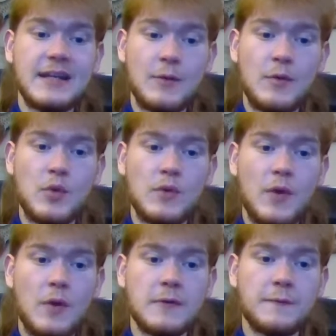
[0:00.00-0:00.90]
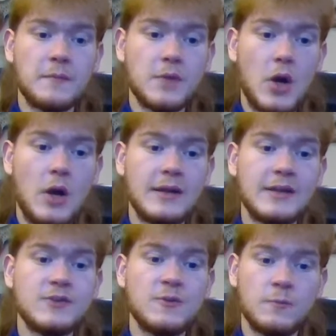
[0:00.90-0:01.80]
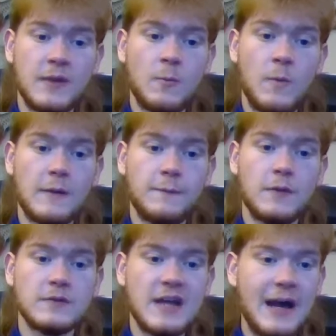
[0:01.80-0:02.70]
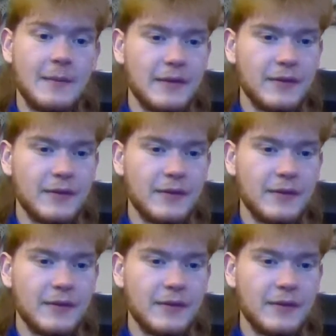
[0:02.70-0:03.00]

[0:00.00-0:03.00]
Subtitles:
He will move over from colleague to Rick Ware full-time.